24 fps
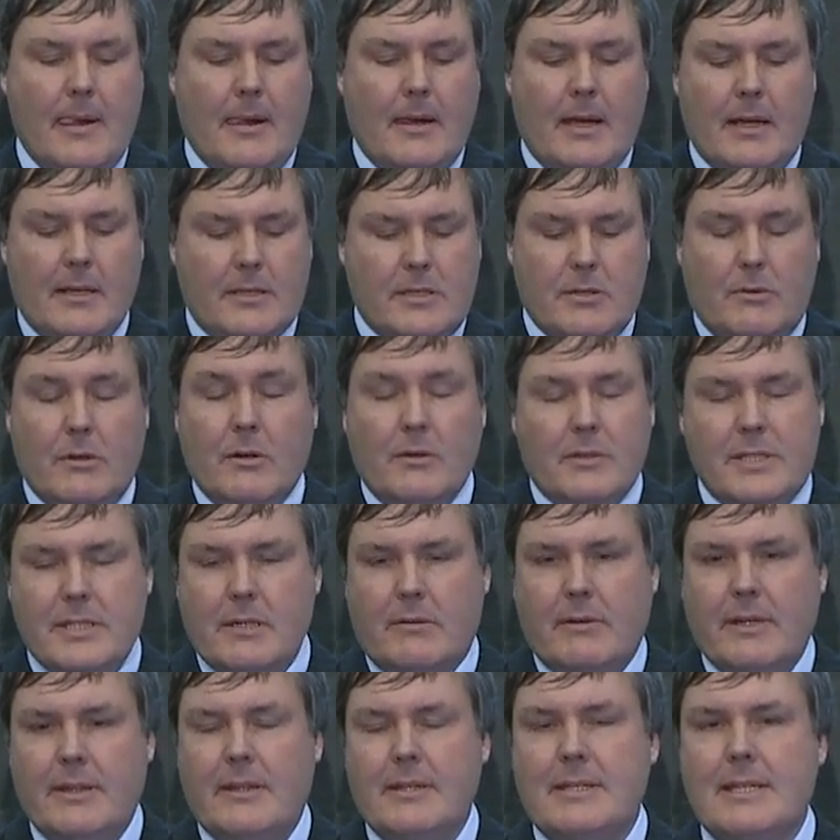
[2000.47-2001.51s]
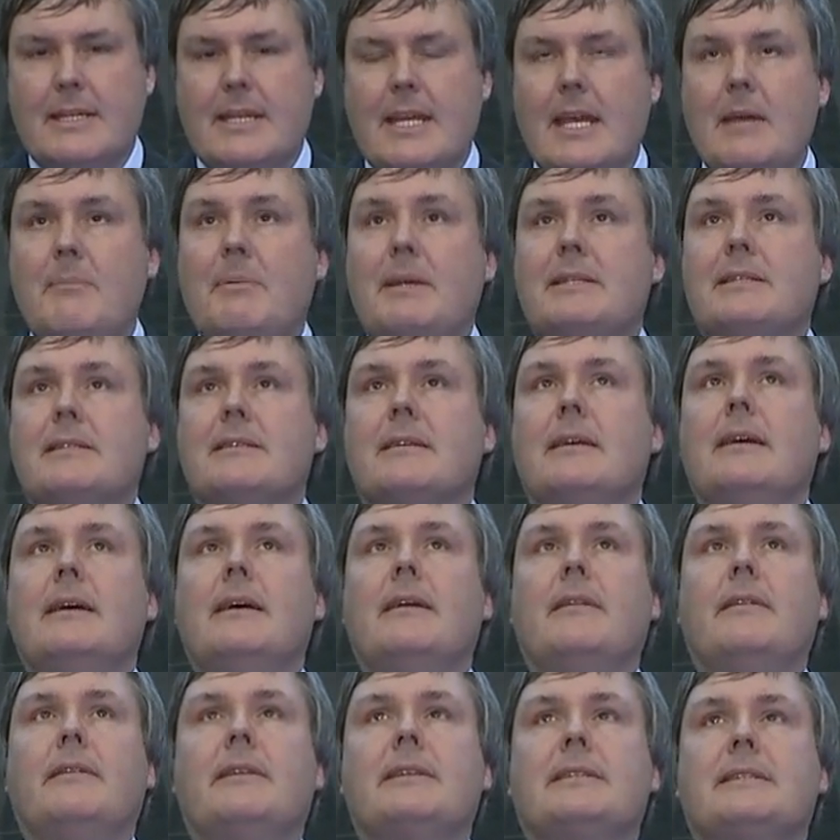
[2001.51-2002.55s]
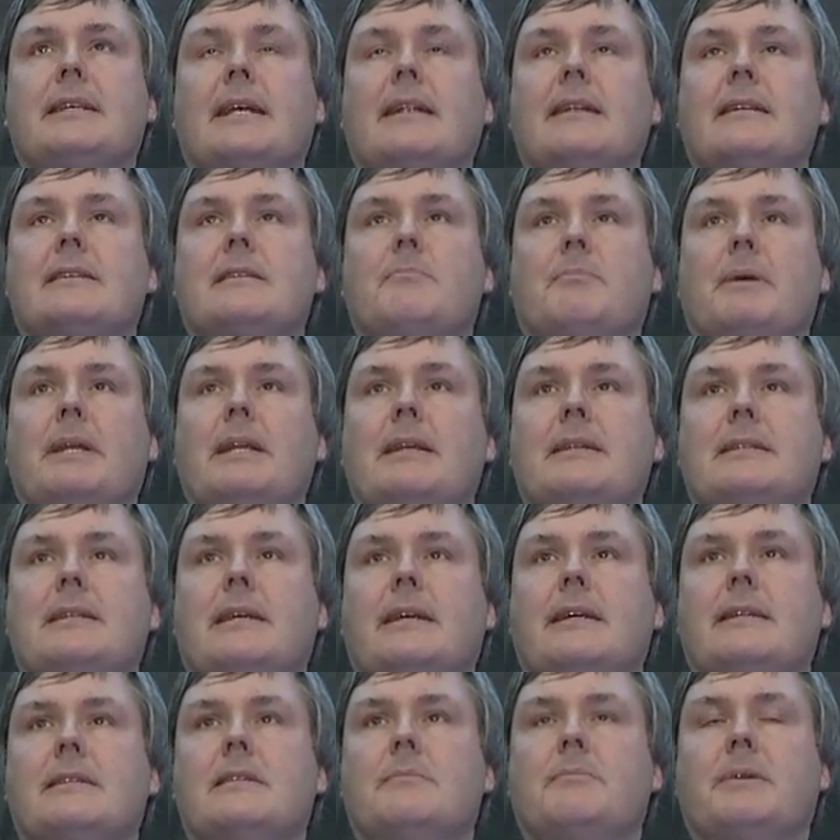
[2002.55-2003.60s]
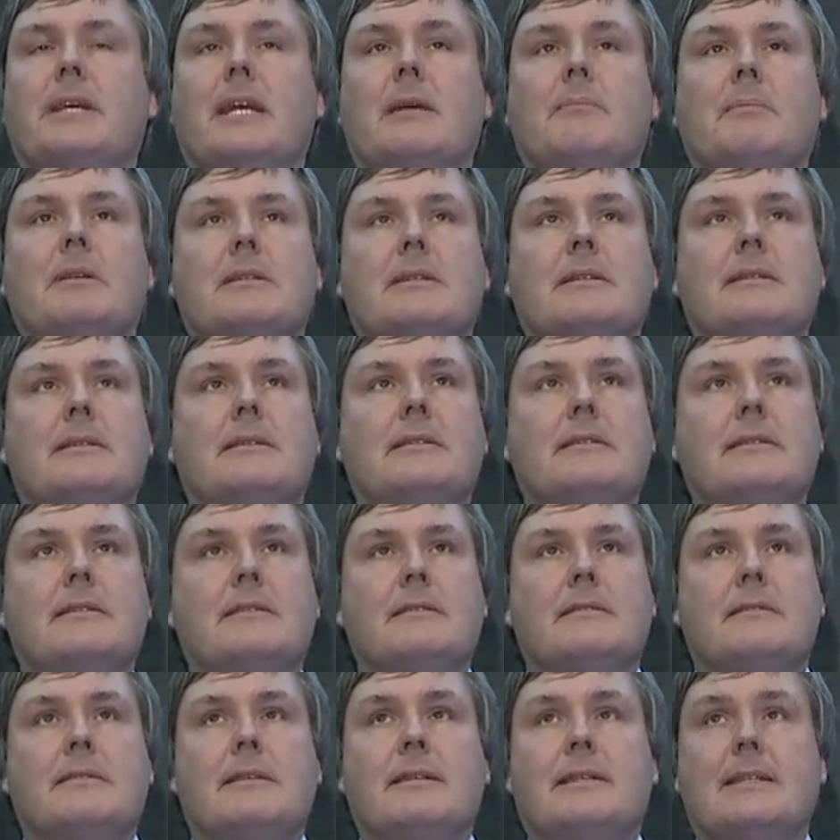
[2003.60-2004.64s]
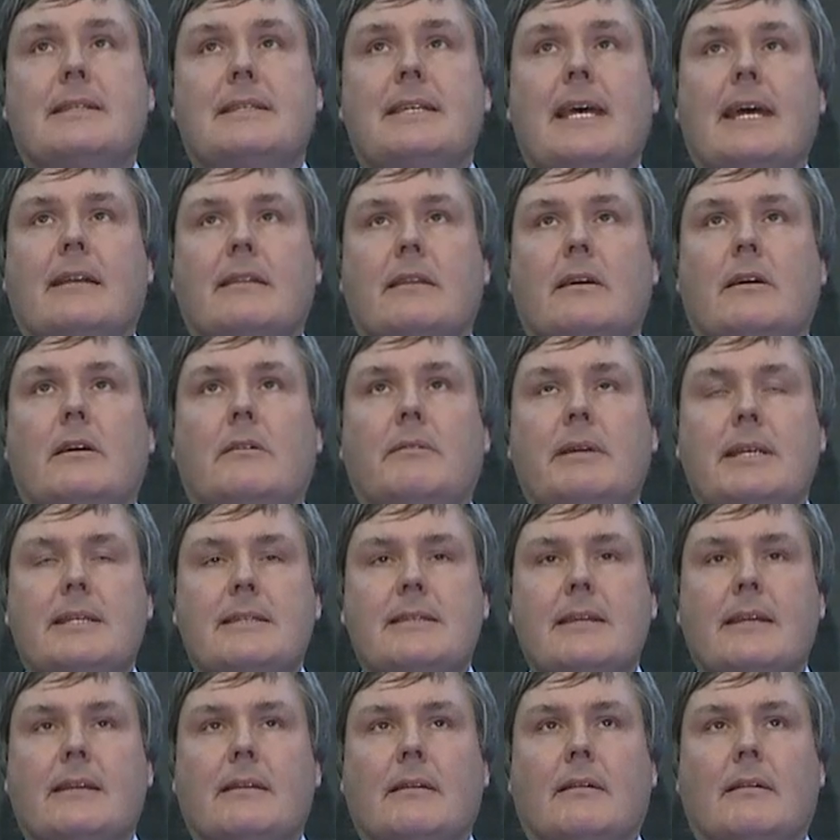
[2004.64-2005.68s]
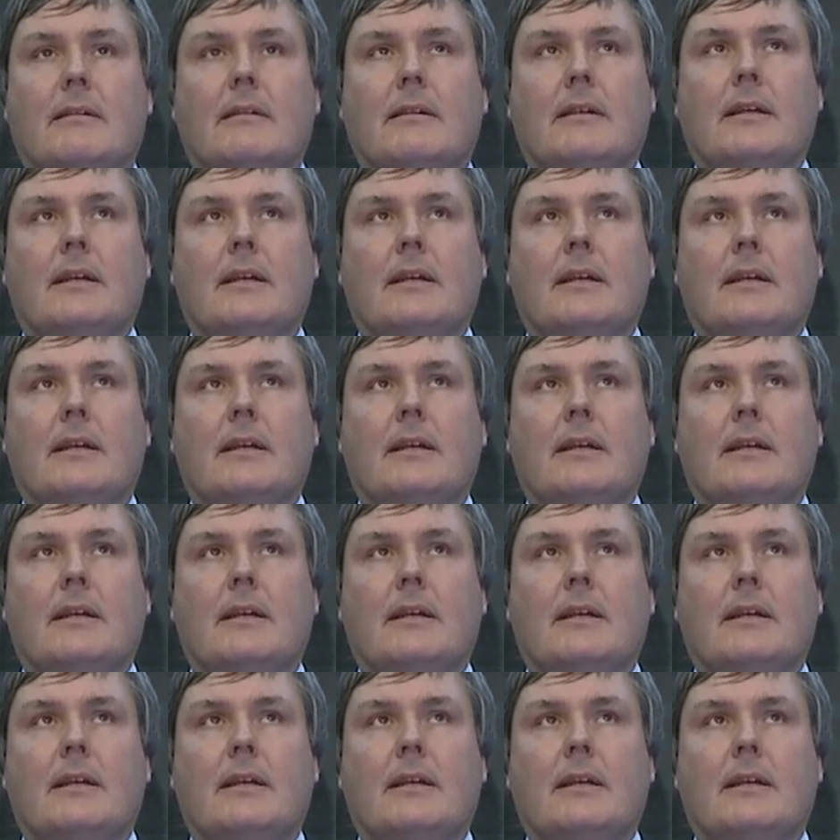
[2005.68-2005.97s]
uh, so, oh, sorry, that inhibits the cell's ability to be able to, to detect the horrid signal.